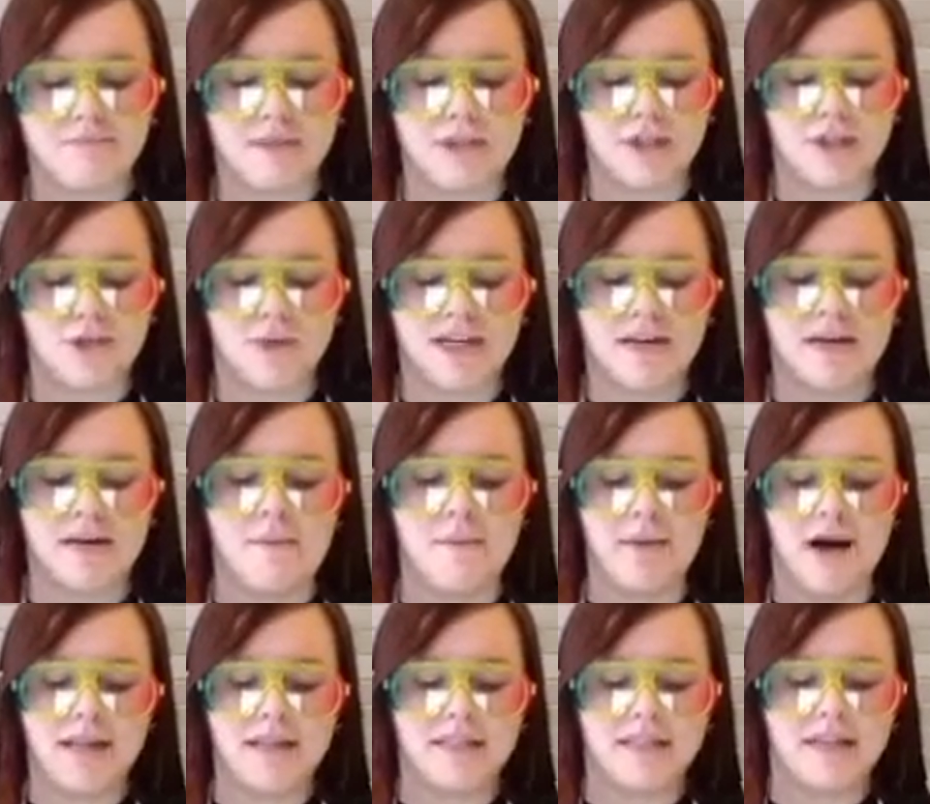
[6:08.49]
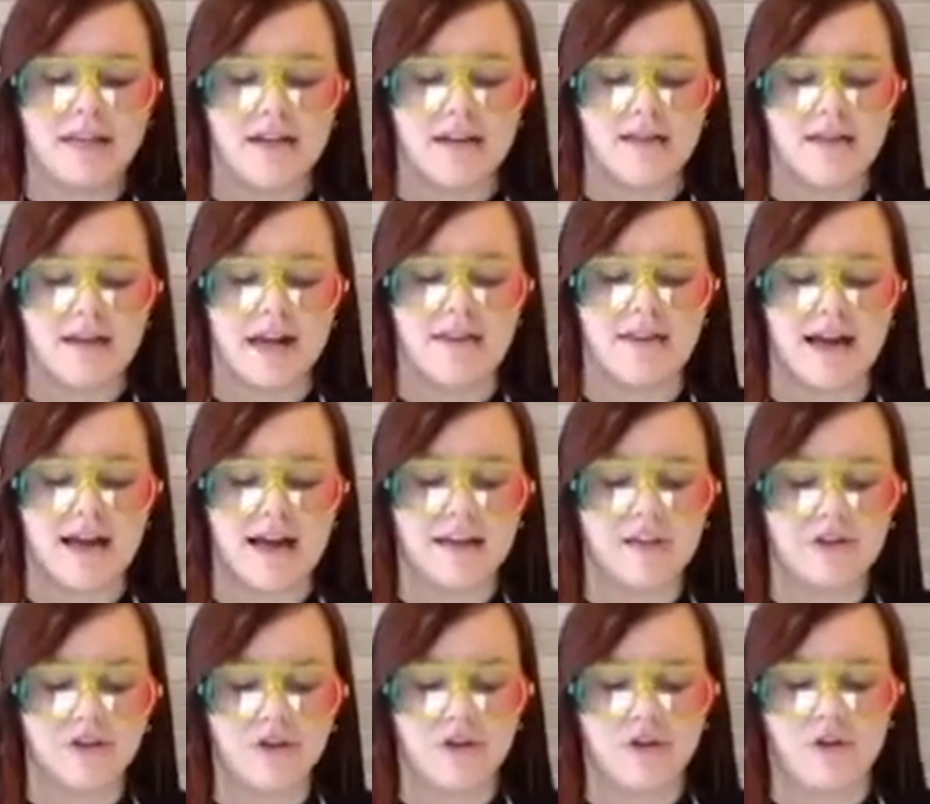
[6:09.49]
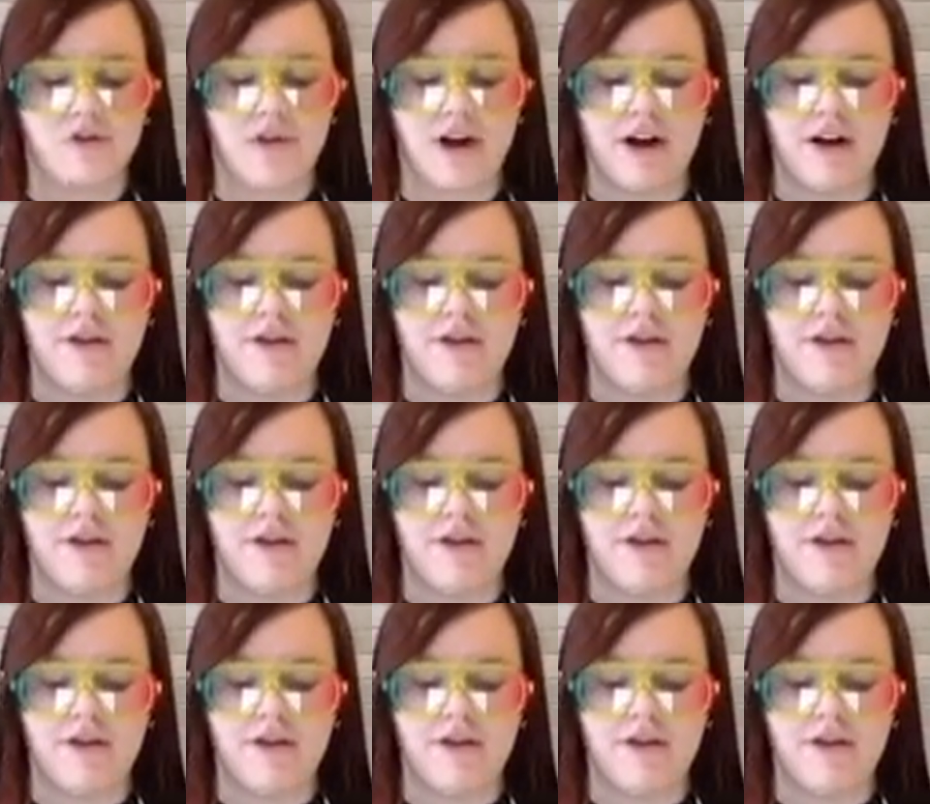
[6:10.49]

between body cells and the external